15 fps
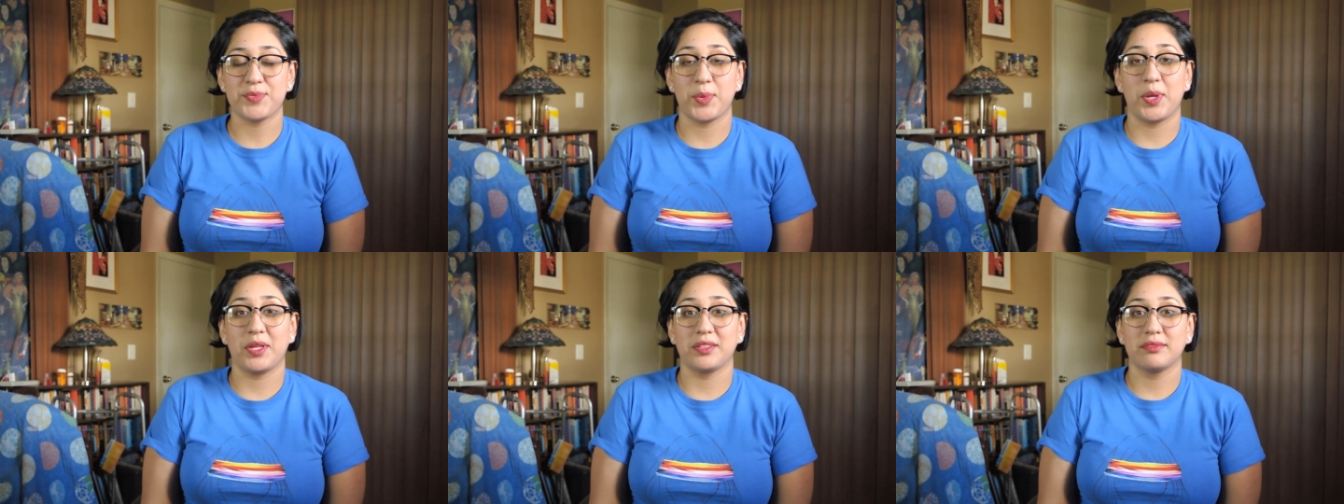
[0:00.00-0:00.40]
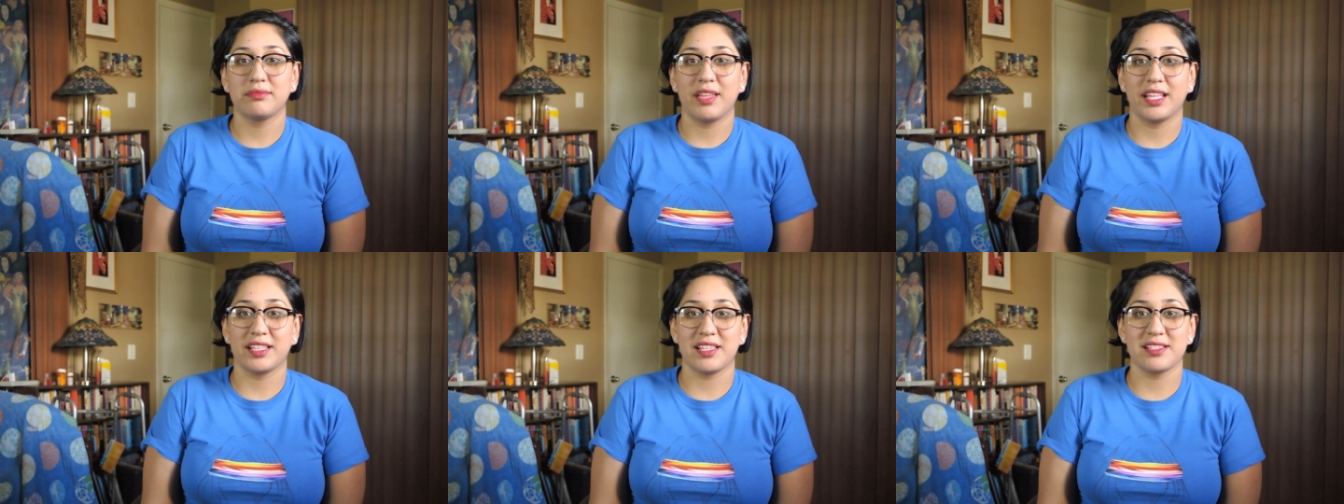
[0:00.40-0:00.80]
Well,
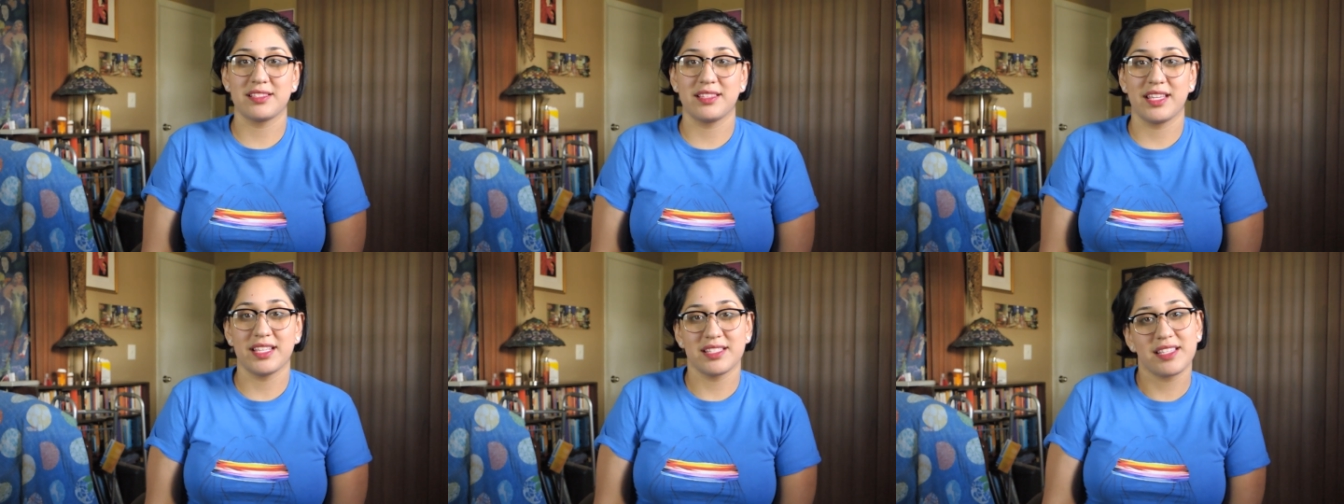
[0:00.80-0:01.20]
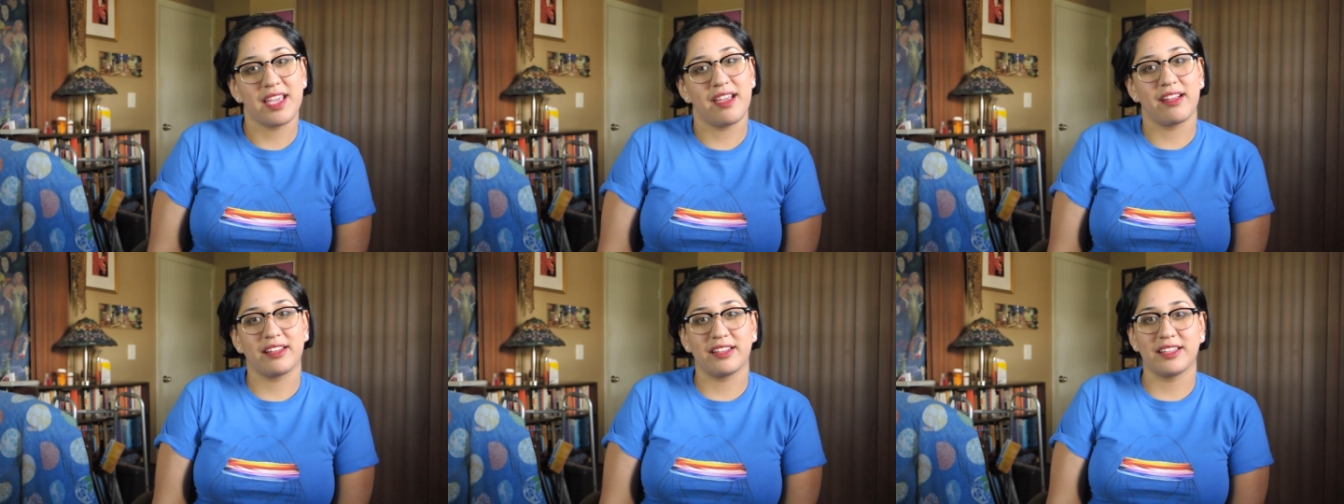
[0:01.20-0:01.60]
at least Leighton's
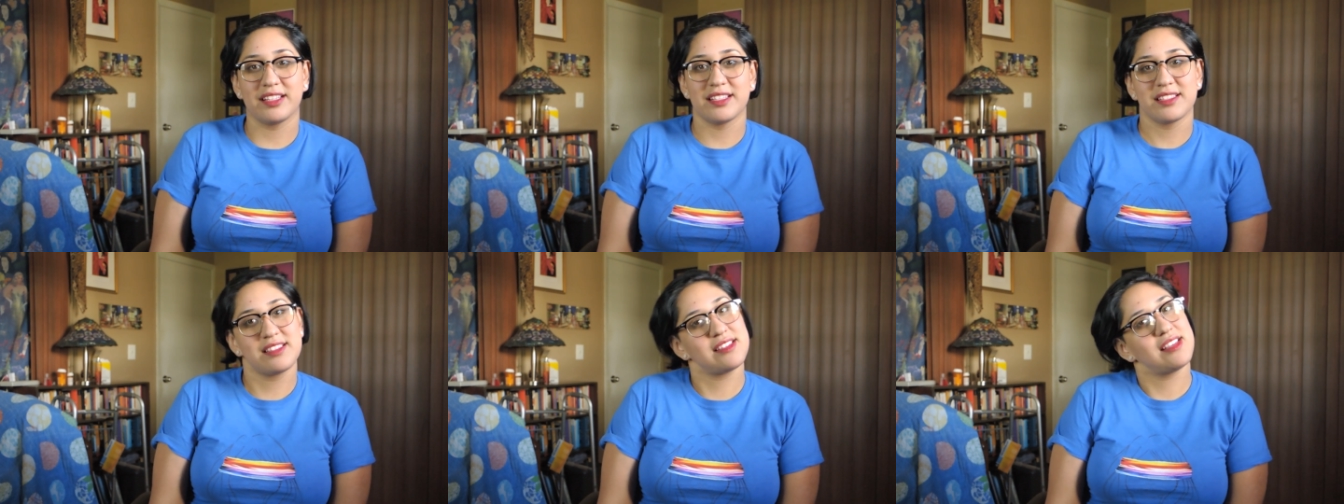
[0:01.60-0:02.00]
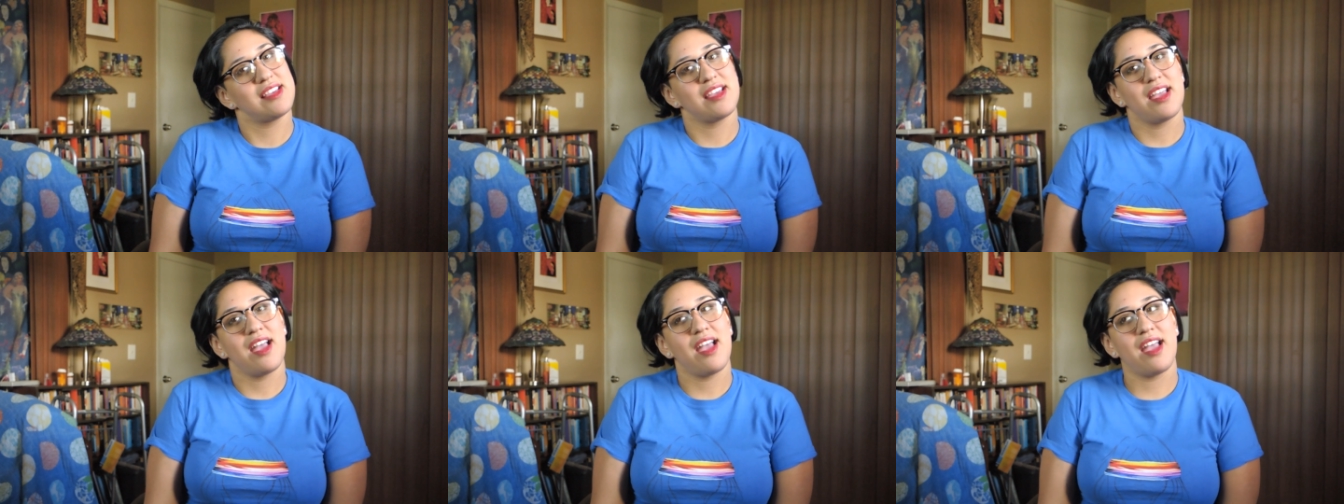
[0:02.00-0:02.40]
character is
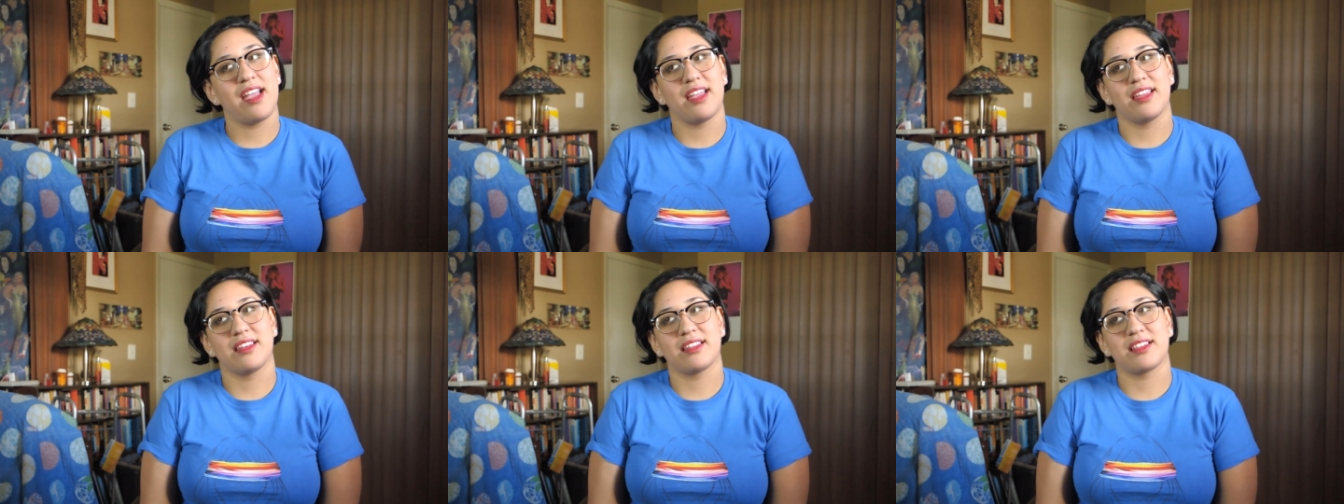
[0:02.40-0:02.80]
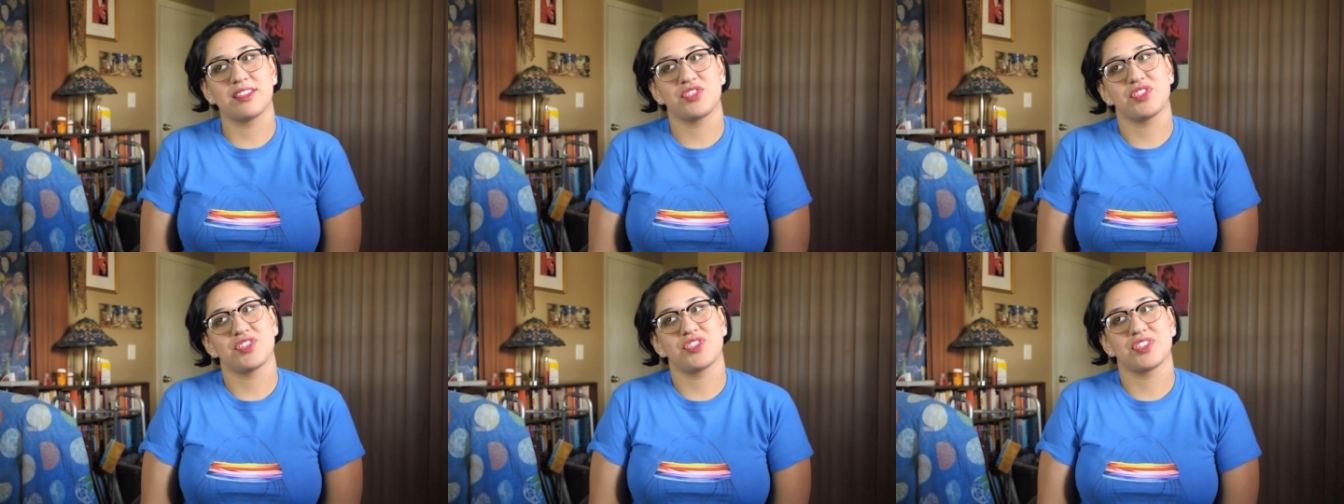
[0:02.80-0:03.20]
and
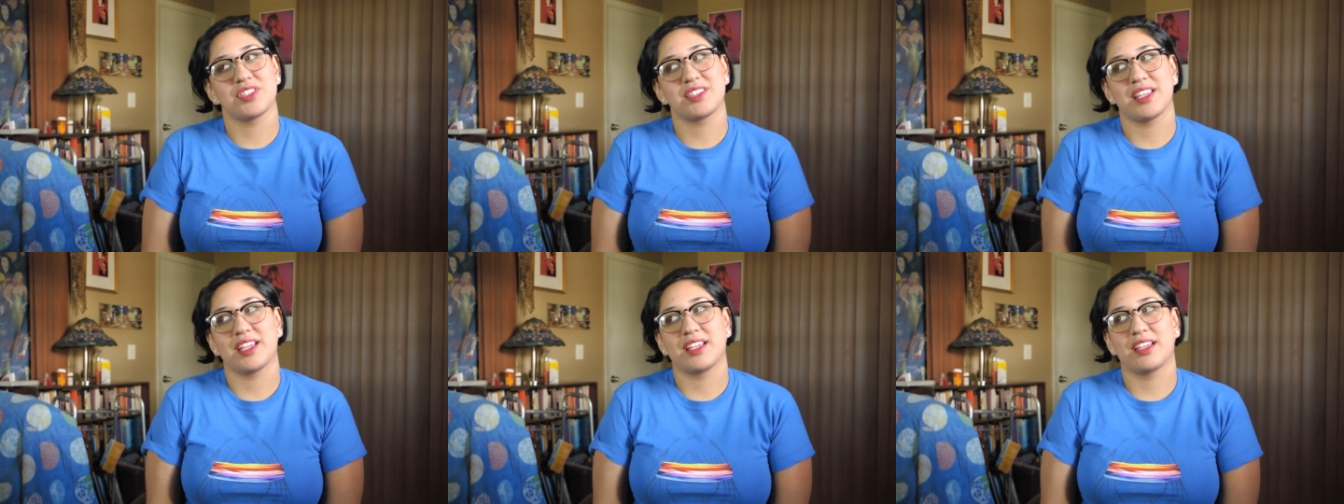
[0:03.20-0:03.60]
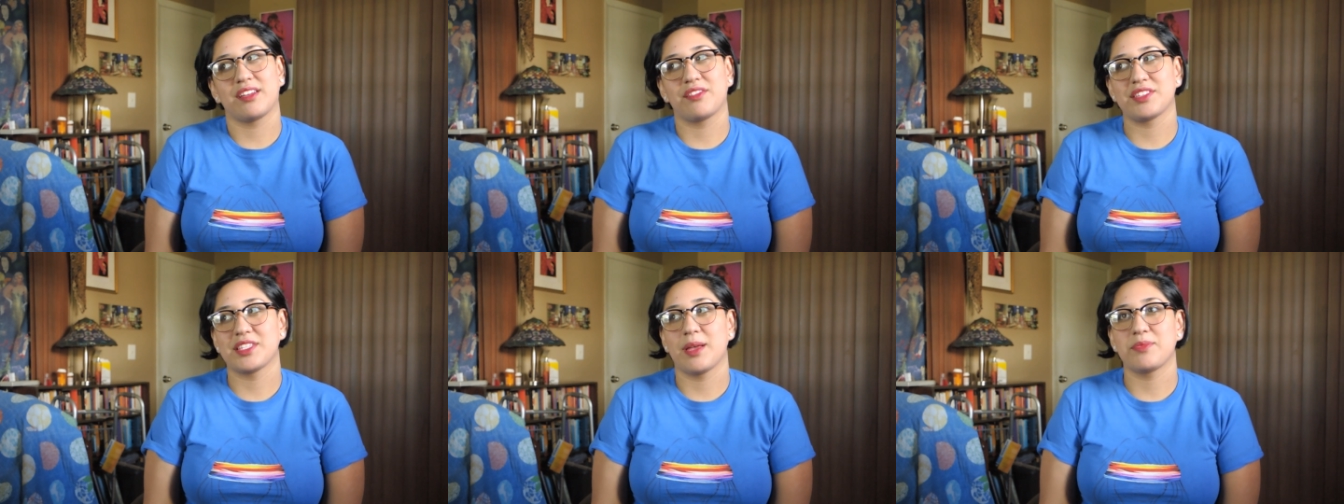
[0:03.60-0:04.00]
because she's just like
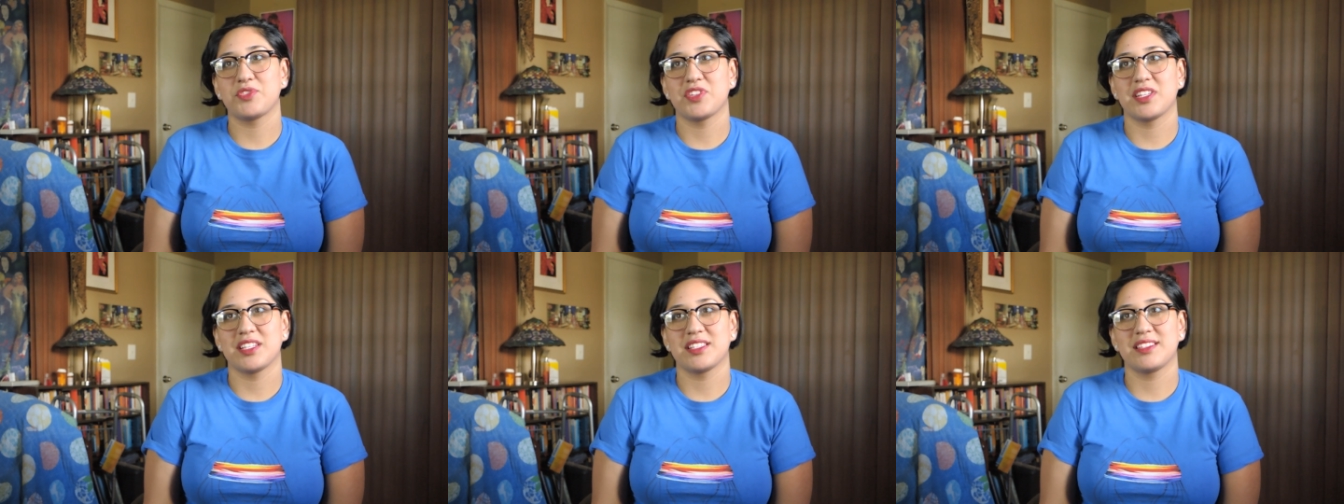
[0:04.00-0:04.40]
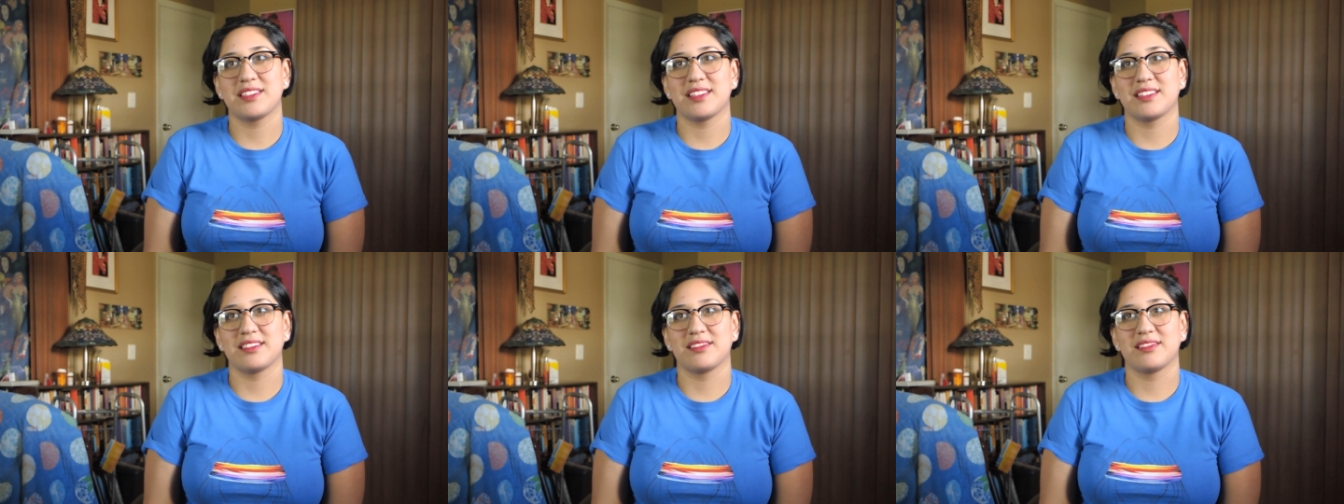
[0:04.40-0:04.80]
a receptionist
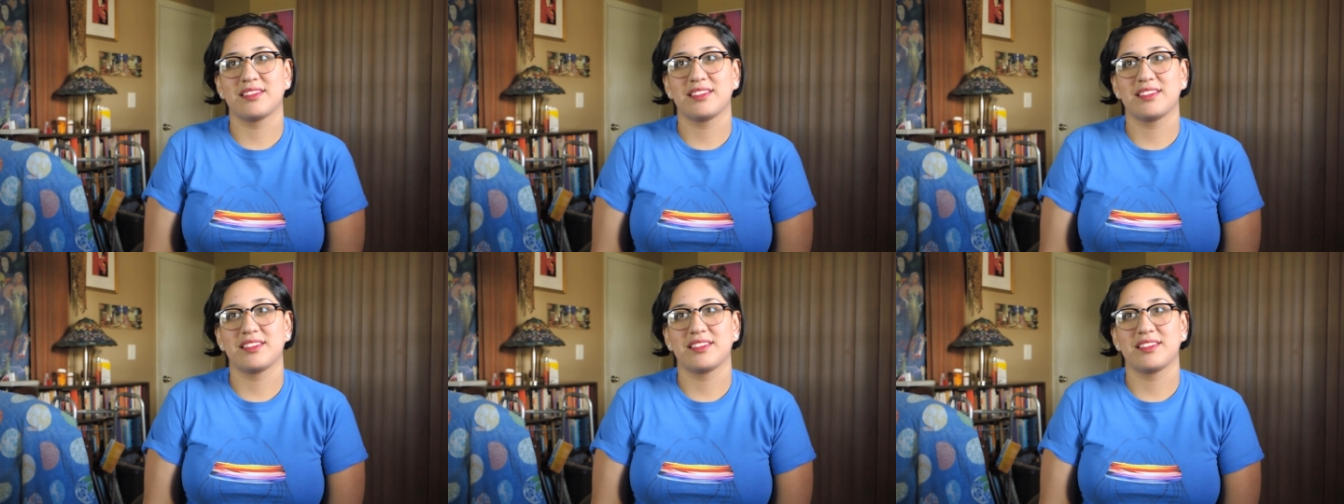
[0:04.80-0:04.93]
and